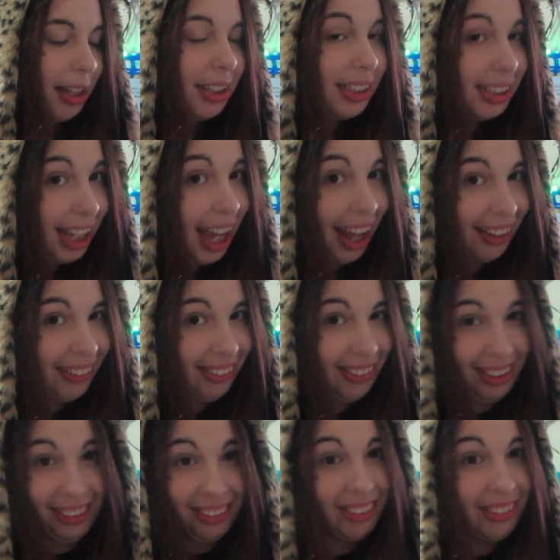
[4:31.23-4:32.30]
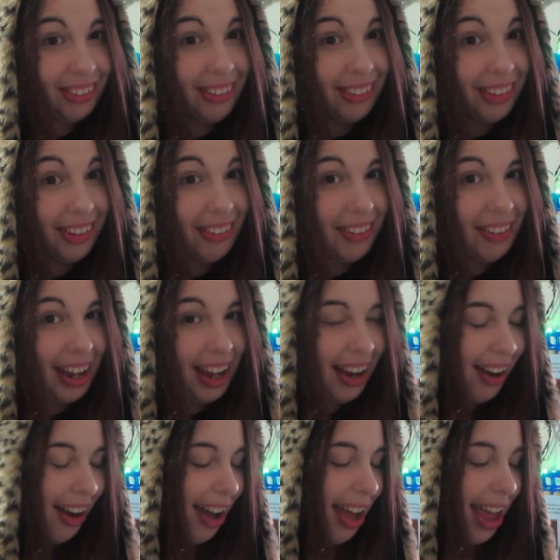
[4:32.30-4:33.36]
yes, you should all know what they
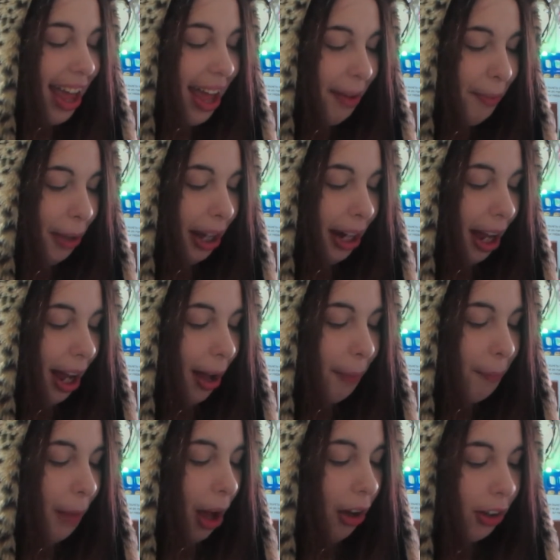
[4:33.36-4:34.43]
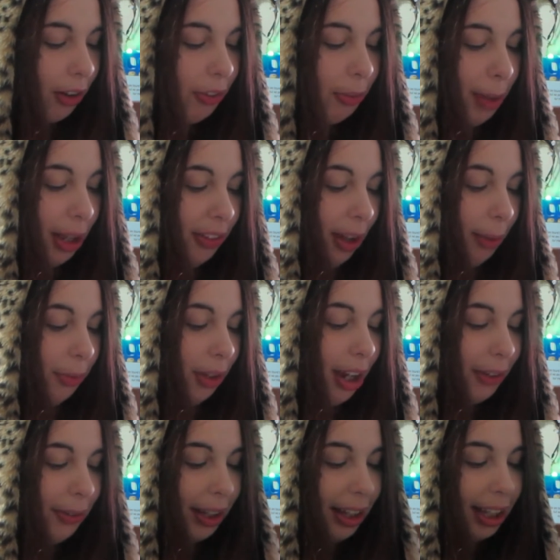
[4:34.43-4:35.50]
are. But I'll go onto my
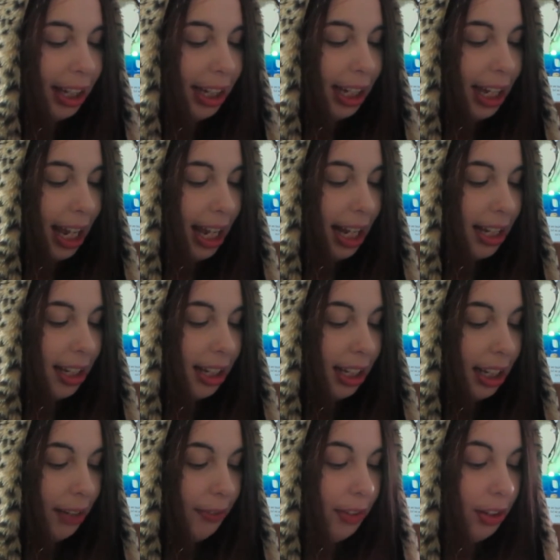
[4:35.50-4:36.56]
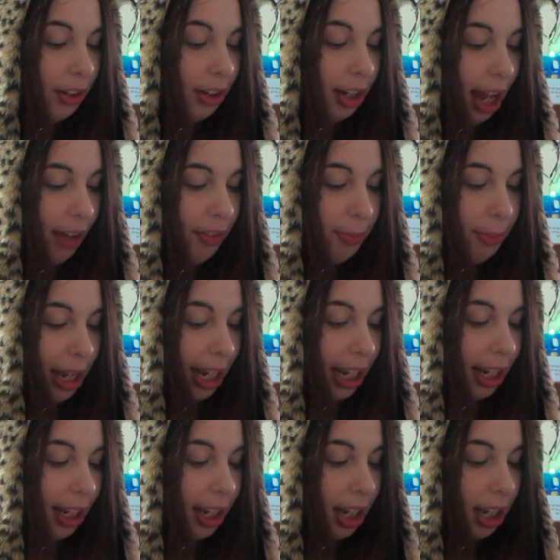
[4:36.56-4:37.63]
Snapchat quickly, and if you don't have
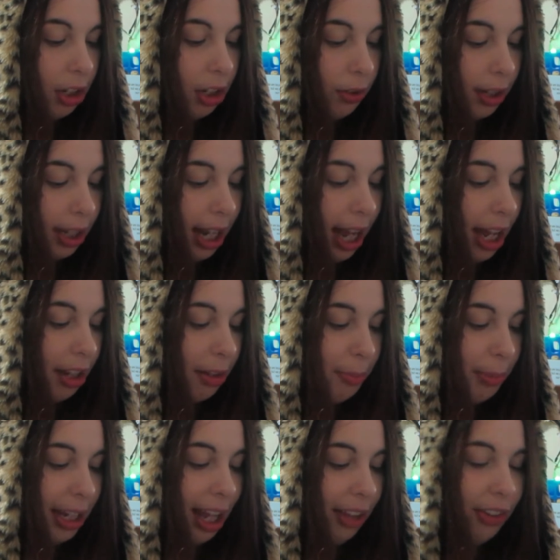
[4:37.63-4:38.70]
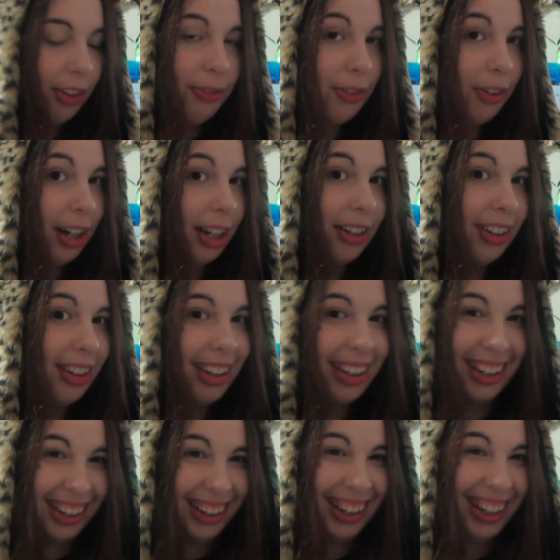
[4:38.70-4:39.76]
me, you can add me as a friend.
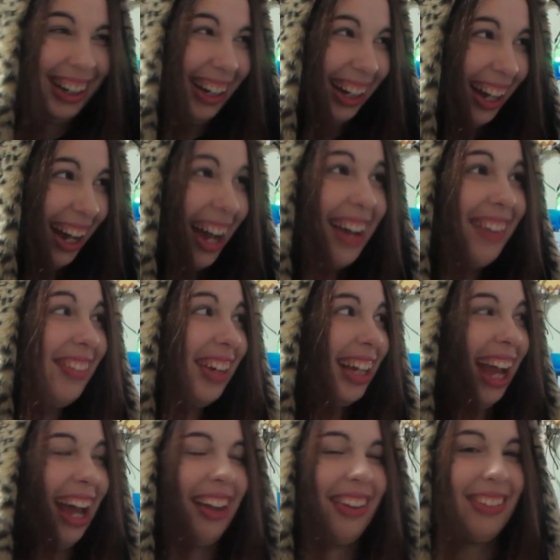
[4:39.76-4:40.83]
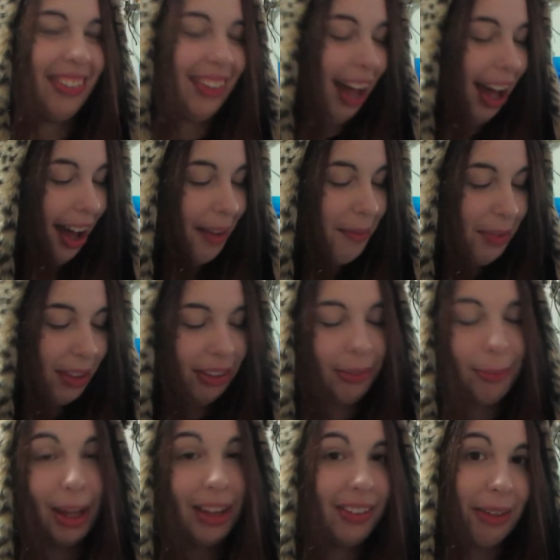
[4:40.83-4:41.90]
But yes, this
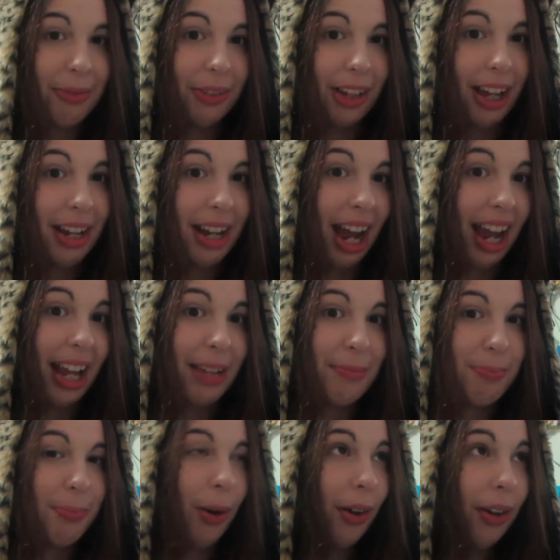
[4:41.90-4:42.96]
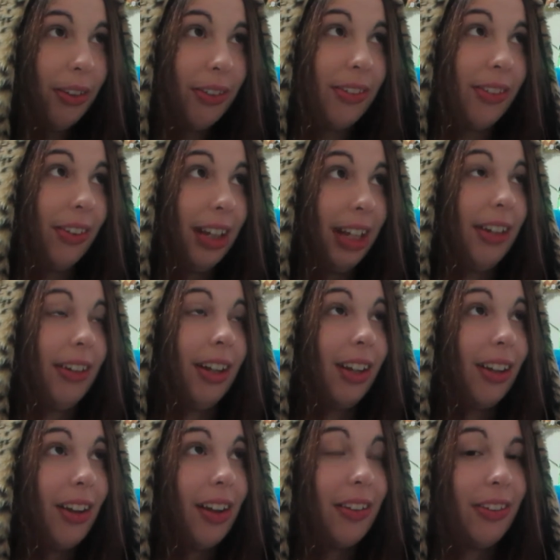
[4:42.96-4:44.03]
is my Snapchat. I post on here a
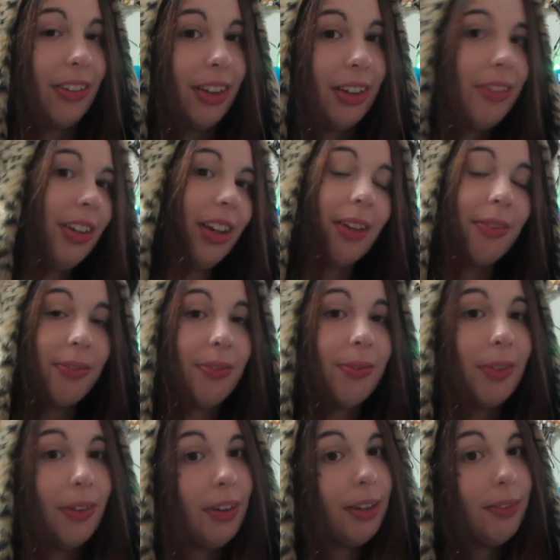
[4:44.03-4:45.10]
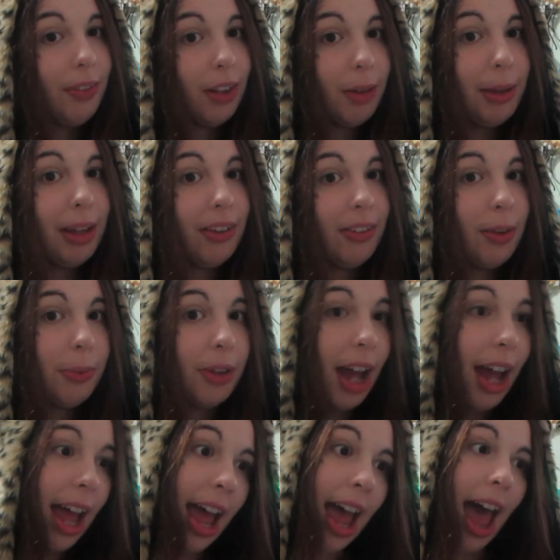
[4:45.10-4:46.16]
lot, so if you don't already follow me on
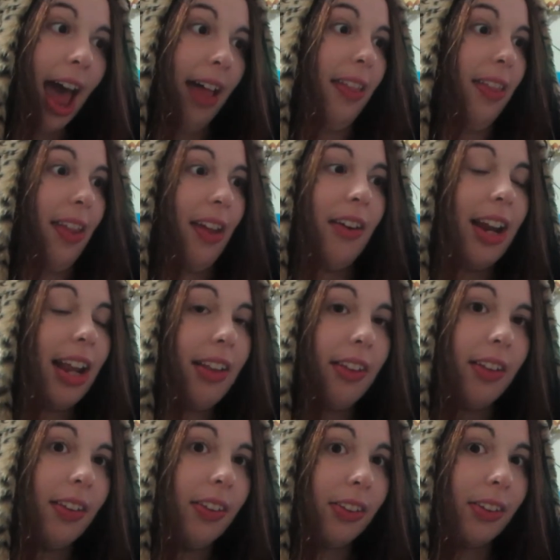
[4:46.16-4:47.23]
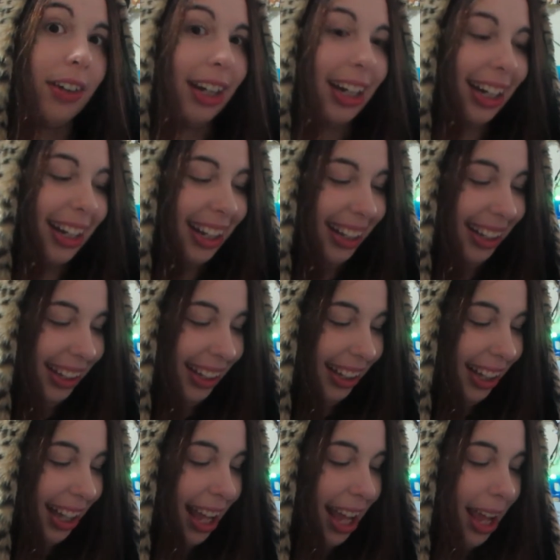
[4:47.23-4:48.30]
Snapchat, there it is on the screen.
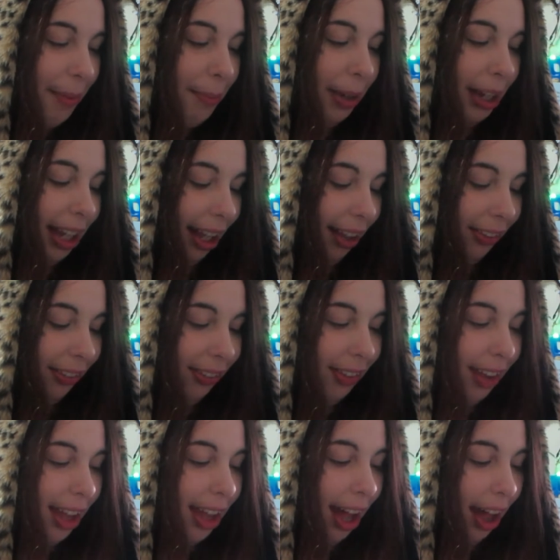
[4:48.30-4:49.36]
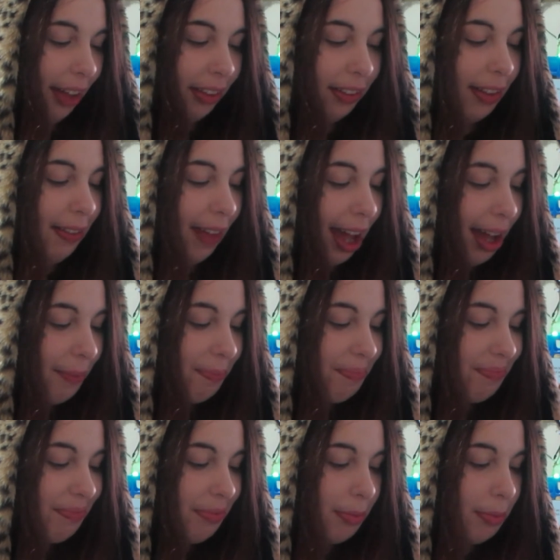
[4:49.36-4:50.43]
But yes, other than that,
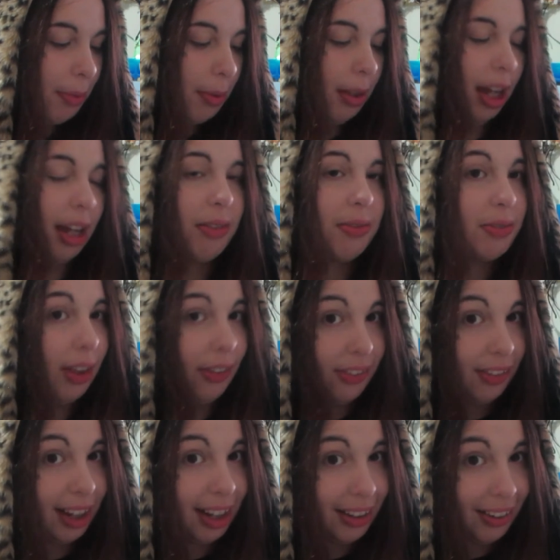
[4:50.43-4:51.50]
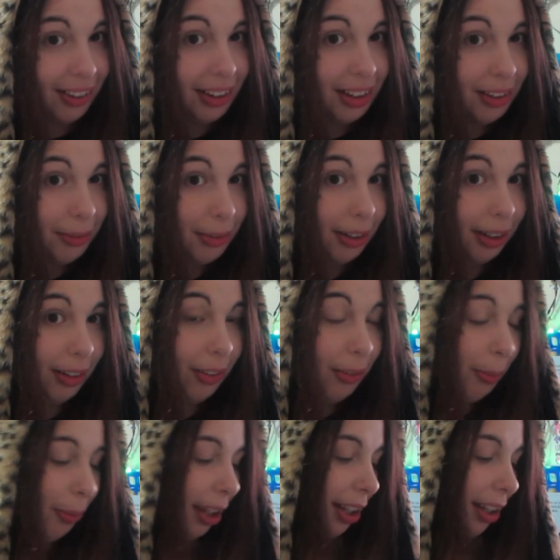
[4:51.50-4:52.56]
doesn't need to go into
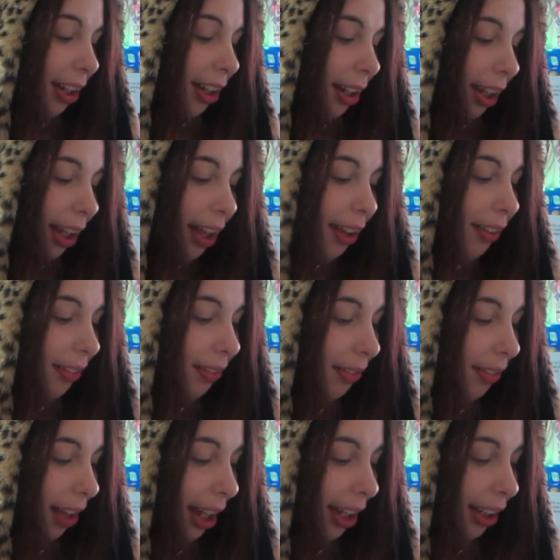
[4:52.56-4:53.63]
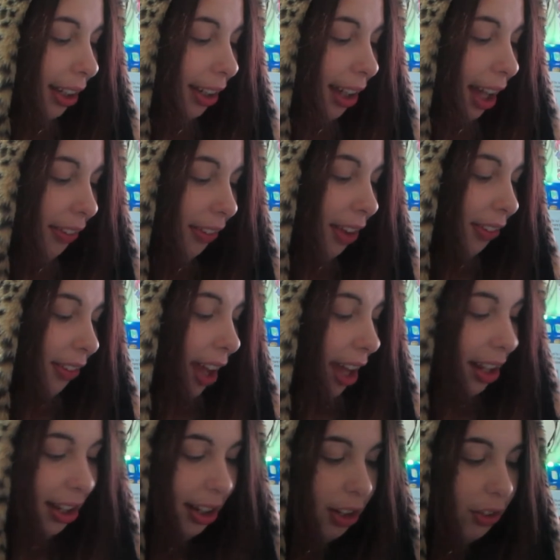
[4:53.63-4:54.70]
explaining again. Like as I
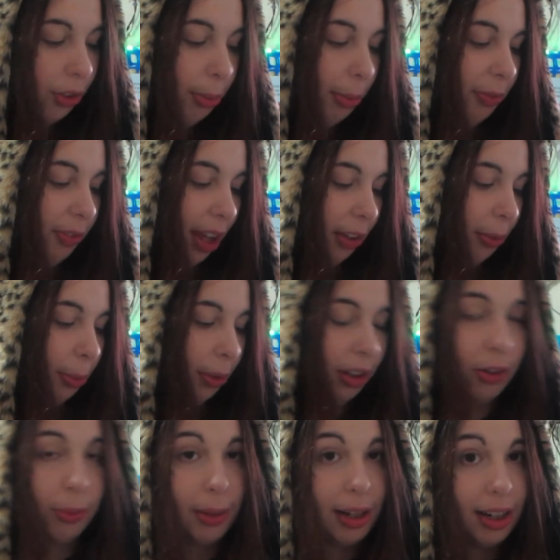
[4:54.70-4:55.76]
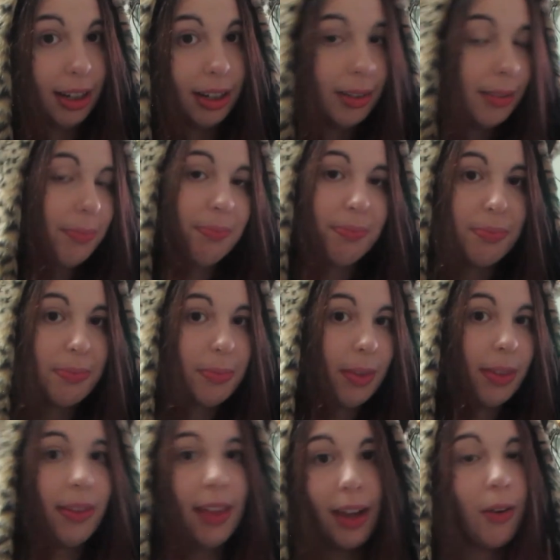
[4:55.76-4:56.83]
said, YouTube and Facebook and Twitter,
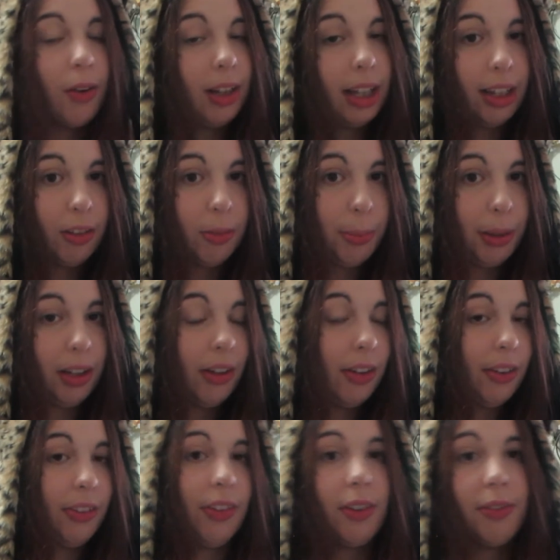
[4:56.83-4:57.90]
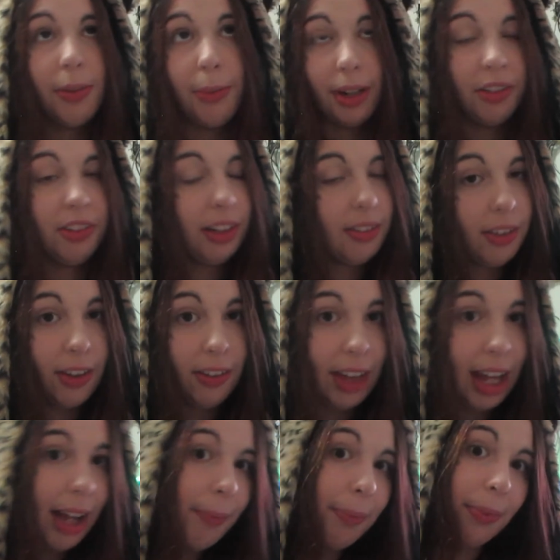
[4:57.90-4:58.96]
they're all linked below, so if you want to check those
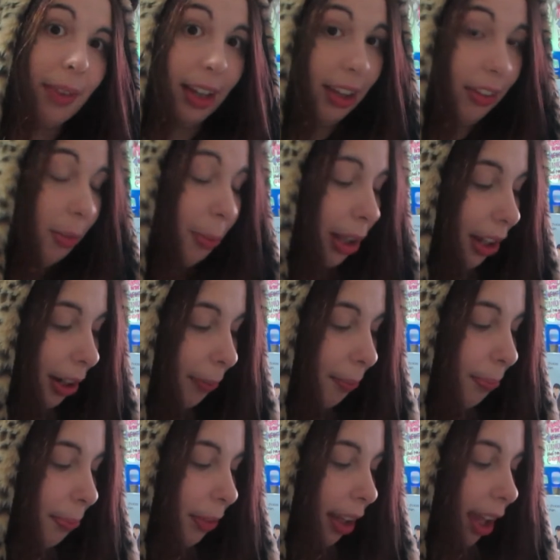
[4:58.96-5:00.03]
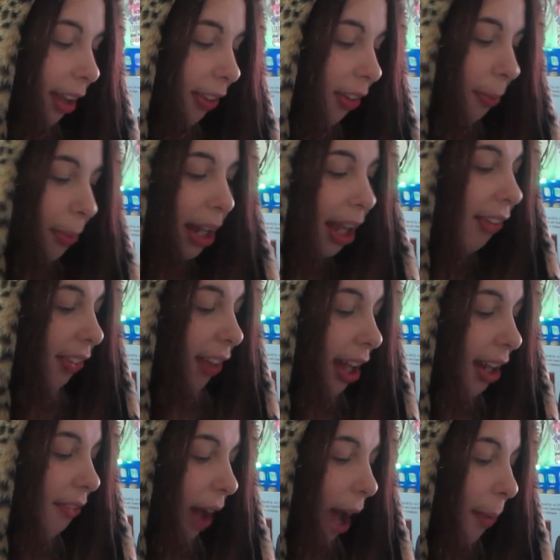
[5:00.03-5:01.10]
out, the links are below. So my next
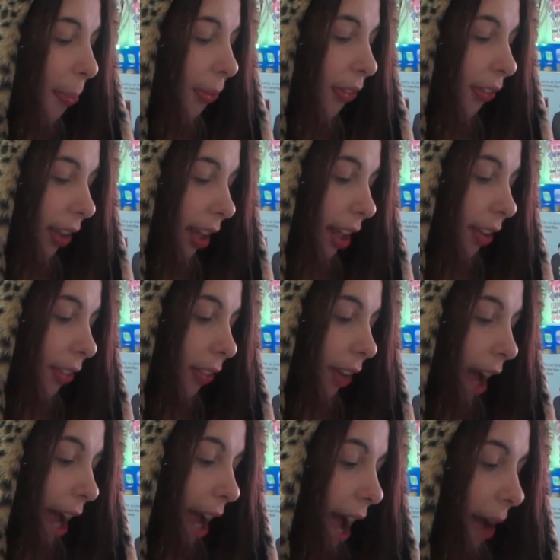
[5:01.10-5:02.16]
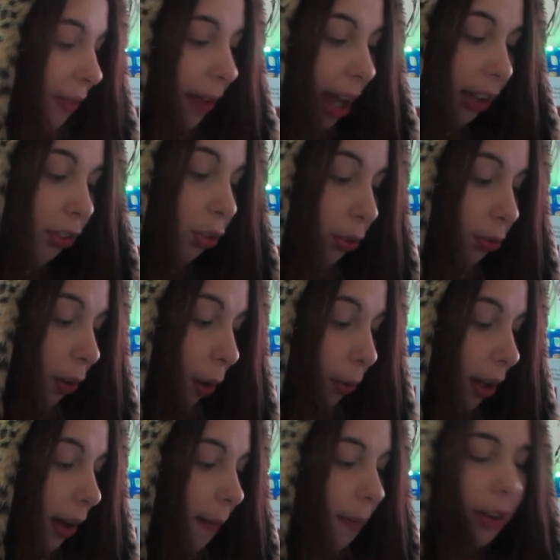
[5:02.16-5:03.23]
line of apps is I have an actual
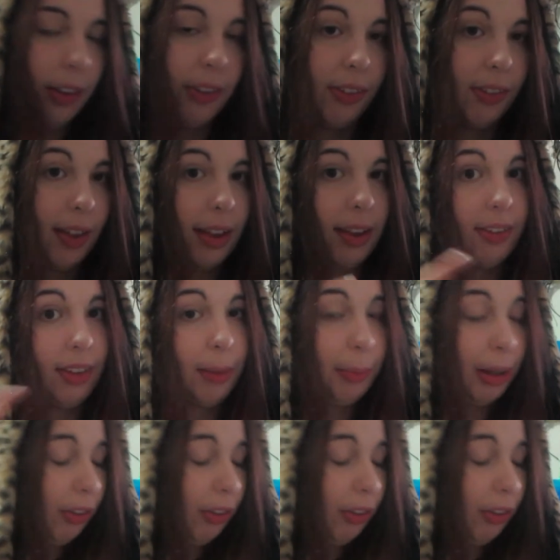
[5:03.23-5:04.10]
folder because it's like my